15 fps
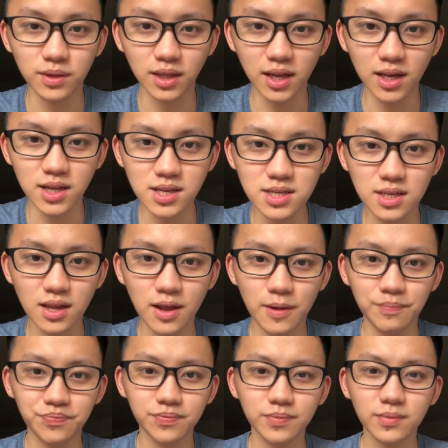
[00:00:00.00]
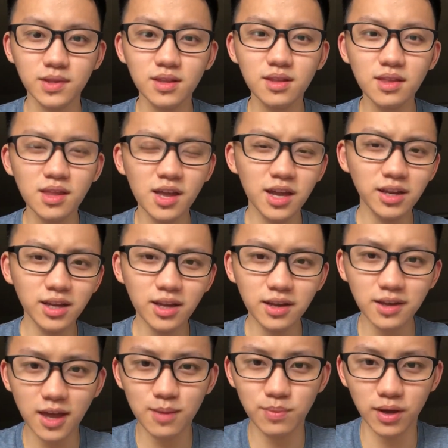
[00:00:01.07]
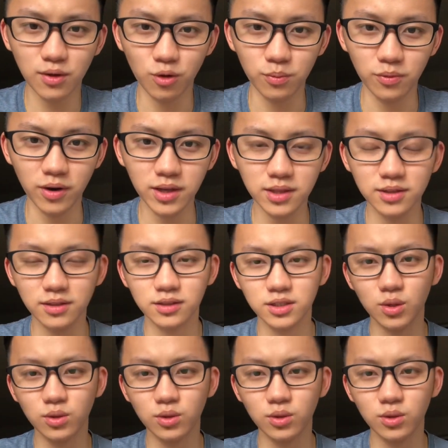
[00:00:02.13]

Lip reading: tennis. And then I came back home, right? So